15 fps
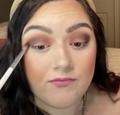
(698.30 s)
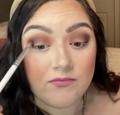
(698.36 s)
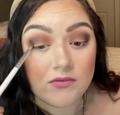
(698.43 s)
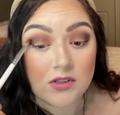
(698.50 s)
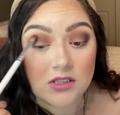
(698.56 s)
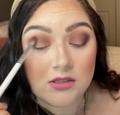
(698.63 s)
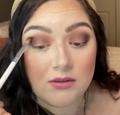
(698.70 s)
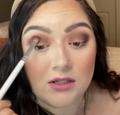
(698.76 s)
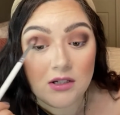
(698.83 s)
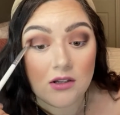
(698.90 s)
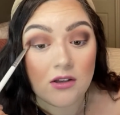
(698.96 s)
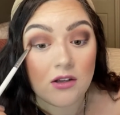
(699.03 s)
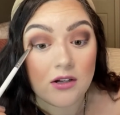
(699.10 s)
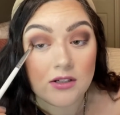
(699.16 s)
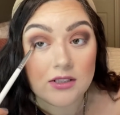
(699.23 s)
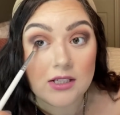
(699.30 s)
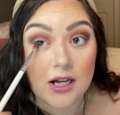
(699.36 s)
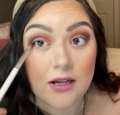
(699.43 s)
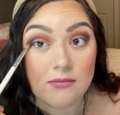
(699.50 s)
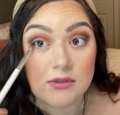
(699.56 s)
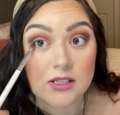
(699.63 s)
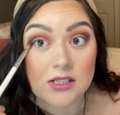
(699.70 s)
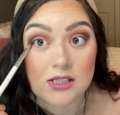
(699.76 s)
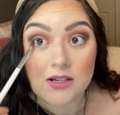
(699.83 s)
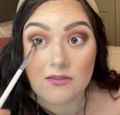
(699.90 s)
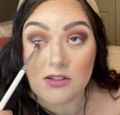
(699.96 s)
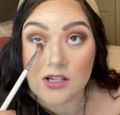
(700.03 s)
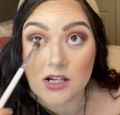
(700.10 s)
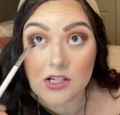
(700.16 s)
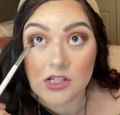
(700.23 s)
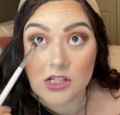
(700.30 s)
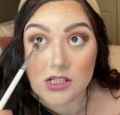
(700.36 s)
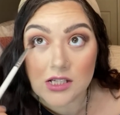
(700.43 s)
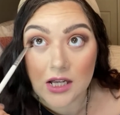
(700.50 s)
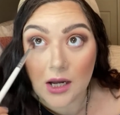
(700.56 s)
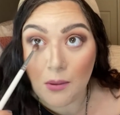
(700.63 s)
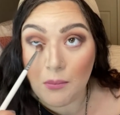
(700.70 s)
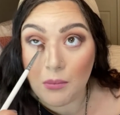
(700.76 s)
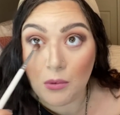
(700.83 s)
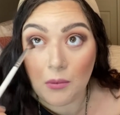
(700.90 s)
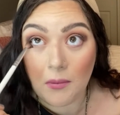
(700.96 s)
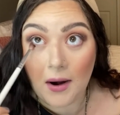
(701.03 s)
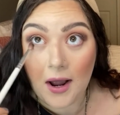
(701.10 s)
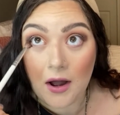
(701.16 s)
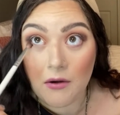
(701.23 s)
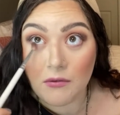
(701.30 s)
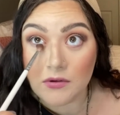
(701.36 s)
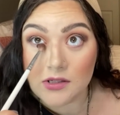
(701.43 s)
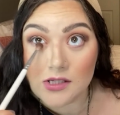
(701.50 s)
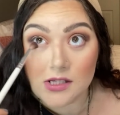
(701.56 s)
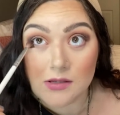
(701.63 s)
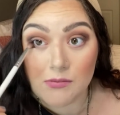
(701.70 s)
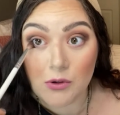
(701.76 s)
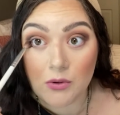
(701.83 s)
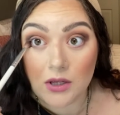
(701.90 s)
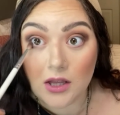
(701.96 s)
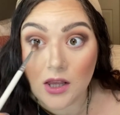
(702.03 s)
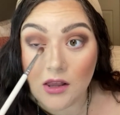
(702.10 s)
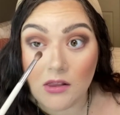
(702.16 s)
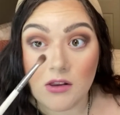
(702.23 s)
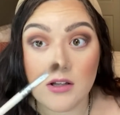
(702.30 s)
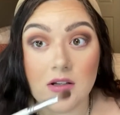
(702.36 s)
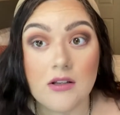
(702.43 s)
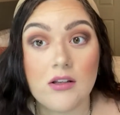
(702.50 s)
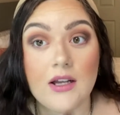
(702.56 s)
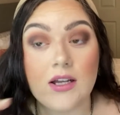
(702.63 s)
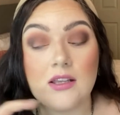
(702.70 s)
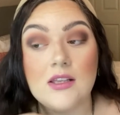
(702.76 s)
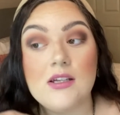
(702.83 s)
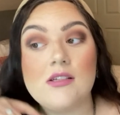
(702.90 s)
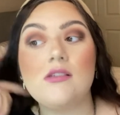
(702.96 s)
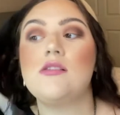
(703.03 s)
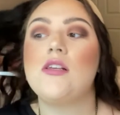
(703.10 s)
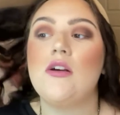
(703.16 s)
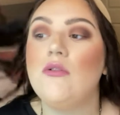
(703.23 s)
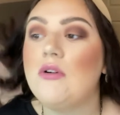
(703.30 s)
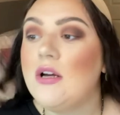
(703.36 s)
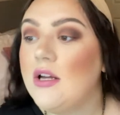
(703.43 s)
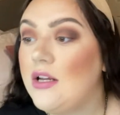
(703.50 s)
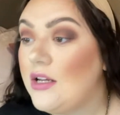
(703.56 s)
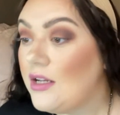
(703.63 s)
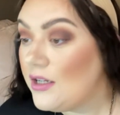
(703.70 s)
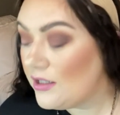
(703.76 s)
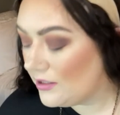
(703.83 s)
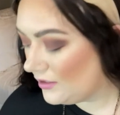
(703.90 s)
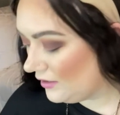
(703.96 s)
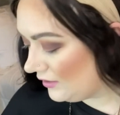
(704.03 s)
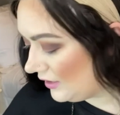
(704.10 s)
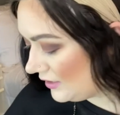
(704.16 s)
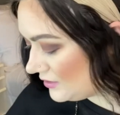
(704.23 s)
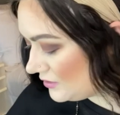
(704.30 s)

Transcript: It's been a long time since I've done just like a brown smoky look like this, so I think that's